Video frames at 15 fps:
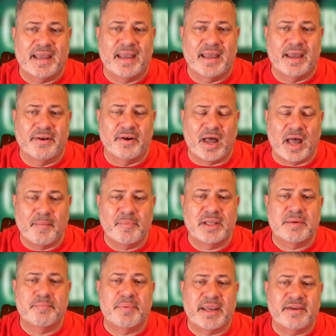
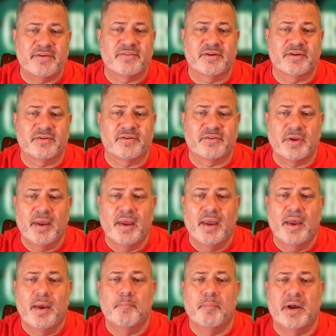anomaly-based systems
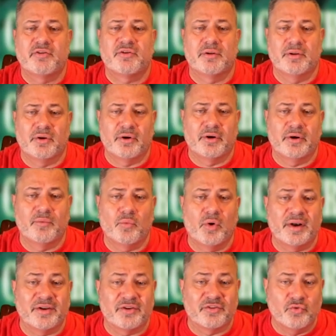must learn what
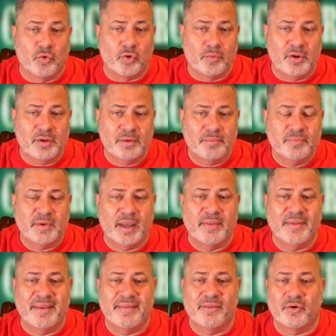is normal, and
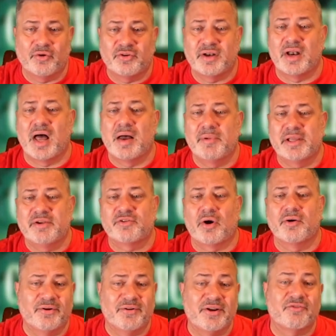then those anomalies are
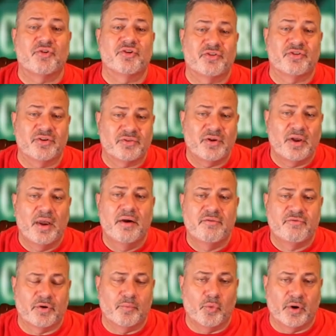differences
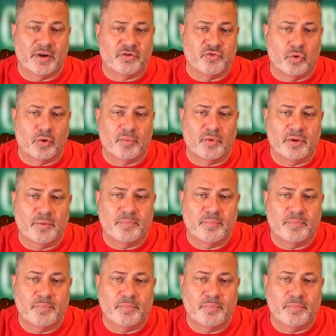from what is normal.